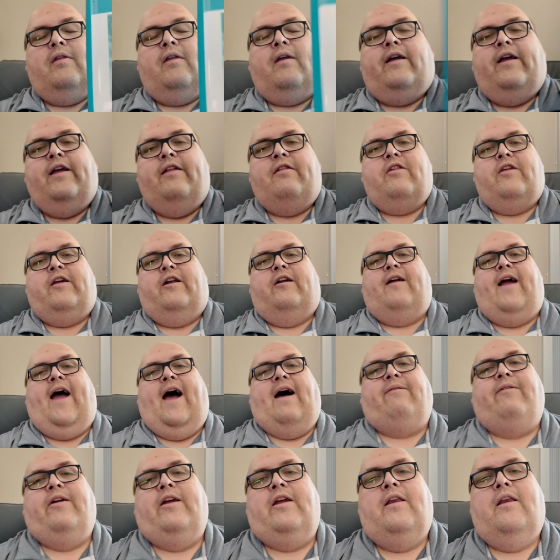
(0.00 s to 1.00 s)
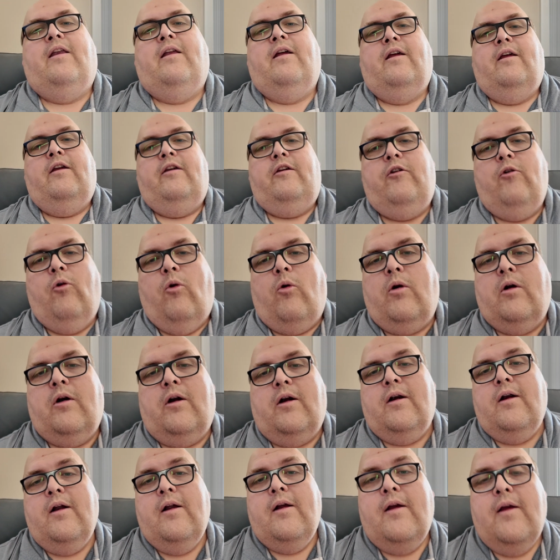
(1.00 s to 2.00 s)
Consider having
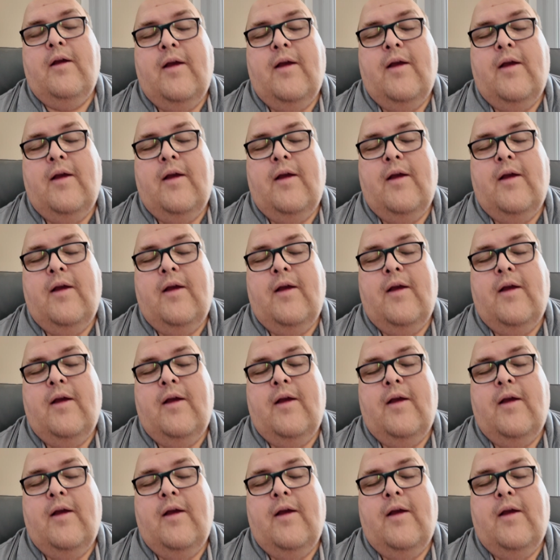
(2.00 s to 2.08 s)
your